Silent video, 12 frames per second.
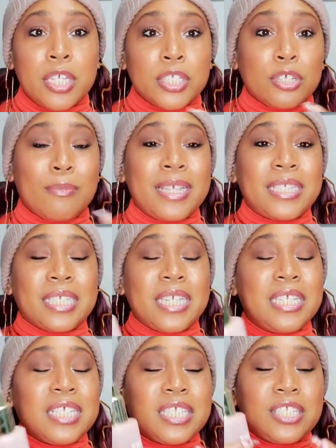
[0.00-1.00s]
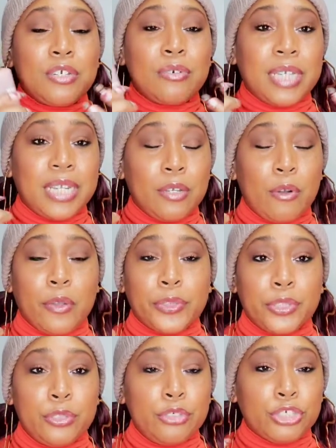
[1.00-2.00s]
So my skin is still getting all
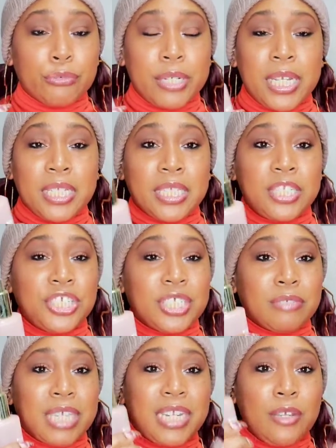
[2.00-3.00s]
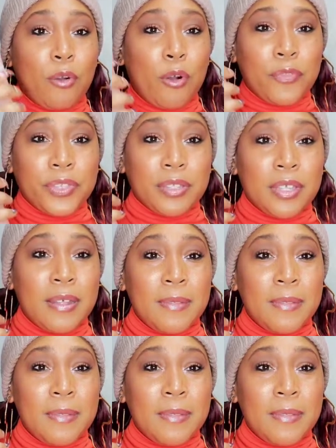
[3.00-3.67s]
the nutrients and just getting all the